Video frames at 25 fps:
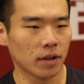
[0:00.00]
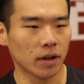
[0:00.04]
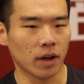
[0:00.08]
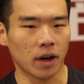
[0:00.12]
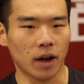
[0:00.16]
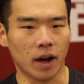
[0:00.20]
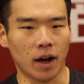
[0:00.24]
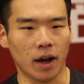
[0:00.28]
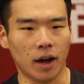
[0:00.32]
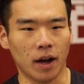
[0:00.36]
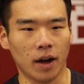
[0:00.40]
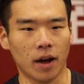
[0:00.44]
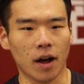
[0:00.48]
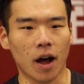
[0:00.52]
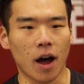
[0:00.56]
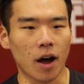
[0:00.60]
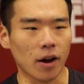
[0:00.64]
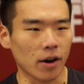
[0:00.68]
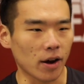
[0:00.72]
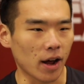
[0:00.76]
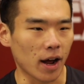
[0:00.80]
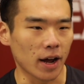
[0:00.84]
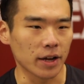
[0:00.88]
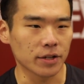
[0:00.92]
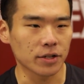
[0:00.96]
Uh,
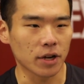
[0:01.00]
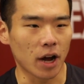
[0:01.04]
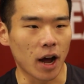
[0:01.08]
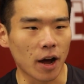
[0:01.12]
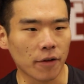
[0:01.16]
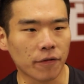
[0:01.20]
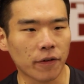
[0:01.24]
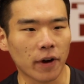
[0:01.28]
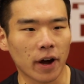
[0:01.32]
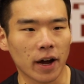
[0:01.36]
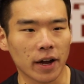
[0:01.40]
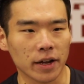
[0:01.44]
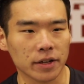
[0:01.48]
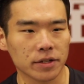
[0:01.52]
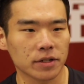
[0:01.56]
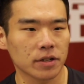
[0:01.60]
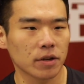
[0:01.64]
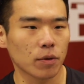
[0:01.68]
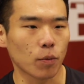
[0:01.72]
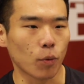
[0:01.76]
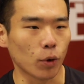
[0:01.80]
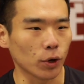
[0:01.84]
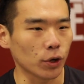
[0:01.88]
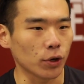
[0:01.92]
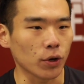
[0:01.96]
on ice, off ice,
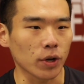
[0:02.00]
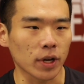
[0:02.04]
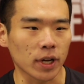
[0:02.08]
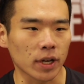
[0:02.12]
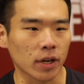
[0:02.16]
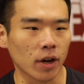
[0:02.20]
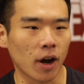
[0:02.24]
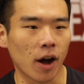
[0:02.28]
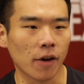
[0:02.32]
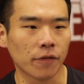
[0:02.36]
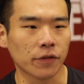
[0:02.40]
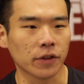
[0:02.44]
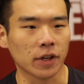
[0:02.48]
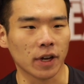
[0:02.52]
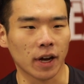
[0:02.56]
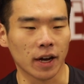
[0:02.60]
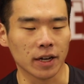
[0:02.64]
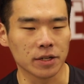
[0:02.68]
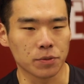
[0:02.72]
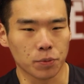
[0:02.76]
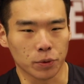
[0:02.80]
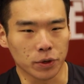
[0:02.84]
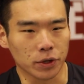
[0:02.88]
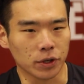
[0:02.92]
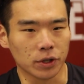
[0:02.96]
what you eat off the
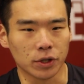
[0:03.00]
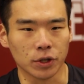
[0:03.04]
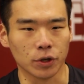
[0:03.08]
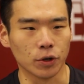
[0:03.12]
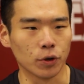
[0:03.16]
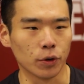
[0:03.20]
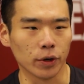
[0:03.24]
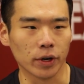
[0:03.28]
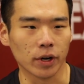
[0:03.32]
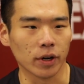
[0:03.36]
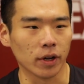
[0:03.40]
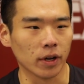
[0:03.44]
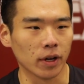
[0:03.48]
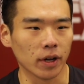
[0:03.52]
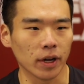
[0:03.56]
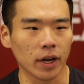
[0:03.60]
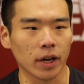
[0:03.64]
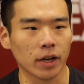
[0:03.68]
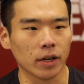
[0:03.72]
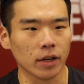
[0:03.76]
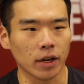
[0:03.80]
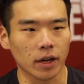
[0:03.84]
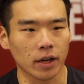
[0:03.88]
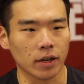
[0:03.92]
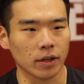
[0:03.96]
ice, what you do in the
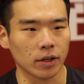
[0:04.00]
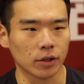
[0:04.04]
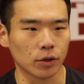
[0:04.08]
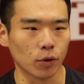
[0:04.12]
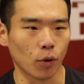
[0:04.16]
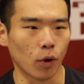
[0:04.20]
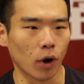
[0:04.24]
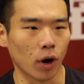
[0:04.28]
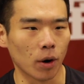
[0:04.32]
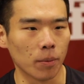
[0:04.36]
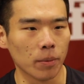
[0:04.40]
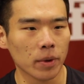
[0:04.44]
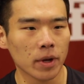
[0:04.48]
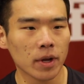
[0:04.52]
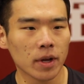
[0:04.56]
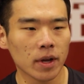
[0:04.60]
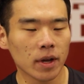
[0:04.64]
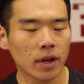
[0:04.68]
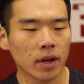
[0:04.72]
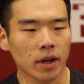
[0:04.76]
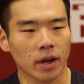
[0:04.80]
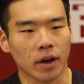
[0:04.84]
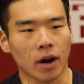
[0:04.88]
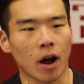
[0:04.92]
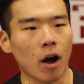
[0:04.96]
in, in the dorm,
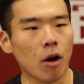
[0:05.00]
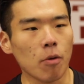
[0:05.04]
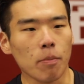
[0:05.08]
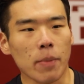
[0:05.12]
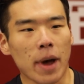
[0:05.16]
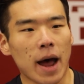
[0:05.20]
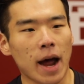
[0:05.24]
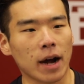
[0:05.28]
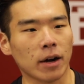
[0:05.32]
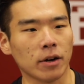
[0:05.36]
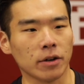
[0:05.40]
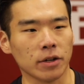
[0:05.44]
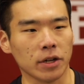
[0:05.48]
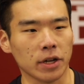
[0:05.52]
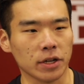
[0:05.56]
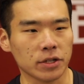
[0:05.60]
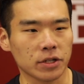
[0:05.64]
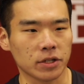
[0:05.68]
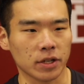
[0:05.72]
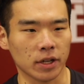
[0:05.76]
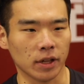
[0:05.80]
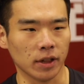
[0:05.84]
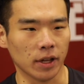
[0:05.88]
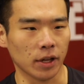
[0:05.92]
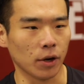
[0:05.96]
it all matters. It's
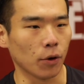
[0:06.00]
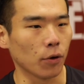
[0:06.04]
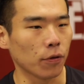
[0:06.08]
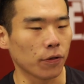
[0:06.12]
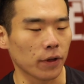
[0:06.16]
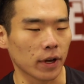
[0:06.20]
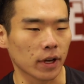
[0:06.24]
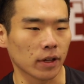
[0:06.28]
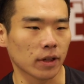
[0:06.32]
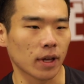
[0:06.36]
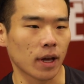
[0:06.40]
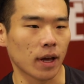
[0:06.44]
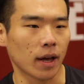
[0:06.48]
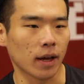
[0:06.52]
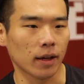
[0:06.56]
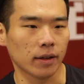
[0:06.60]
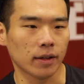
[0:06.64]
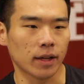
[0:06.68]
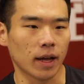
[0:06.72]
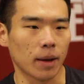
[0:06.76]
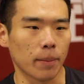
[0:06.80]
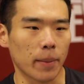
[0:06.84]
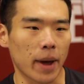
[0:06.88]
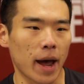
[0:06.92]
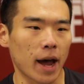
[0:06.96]
the little thing that
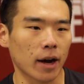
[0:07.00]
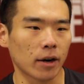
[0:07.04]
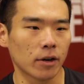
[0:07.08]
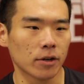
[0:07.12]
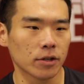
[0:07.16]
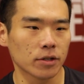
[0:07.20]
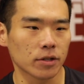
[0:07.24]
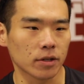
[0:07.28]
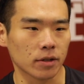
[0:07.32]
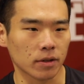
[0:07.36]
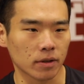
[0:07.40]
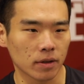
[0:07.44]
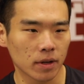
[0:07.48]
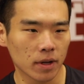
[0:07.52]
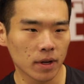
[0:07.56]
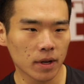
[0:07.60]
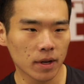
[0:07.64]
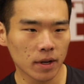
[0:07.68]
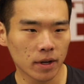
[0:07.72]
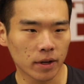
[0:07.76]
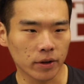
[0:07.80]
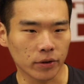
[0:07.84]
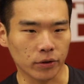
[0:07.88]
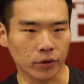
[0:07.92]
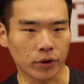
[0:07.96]
that matters, and
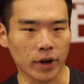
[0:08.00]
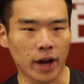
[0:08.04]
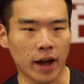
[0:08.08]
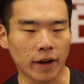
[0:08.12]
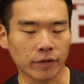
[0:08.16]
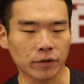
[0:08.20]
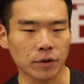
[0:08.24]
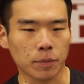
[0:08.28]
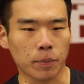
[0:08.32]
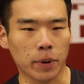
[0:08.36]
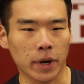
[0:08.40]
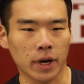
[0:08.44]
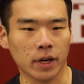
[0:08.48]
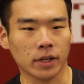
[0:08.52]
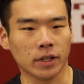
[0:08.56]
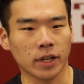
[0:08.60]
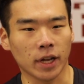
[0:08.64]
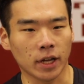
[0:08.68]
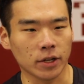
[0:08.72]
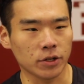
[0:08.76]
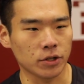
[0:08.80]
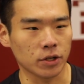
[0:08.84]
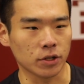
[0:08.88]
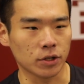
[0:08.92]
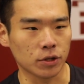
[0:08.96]
you have to pay
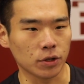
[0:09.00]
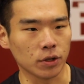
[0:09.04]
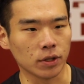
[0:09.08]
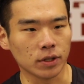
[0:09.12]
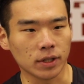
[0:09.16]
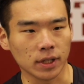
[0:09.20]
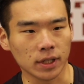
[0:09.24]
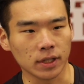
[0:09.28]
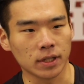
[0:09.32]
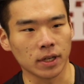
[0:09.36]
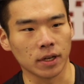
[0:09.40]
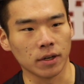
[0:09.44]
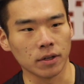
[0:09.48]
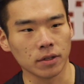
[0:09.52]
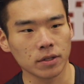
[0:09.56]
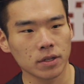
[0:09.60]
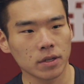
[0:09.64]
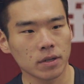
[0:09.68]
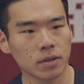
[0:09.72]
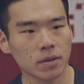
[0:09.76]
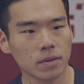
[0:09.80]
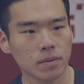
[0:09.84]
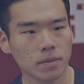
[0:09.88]
attention to the details.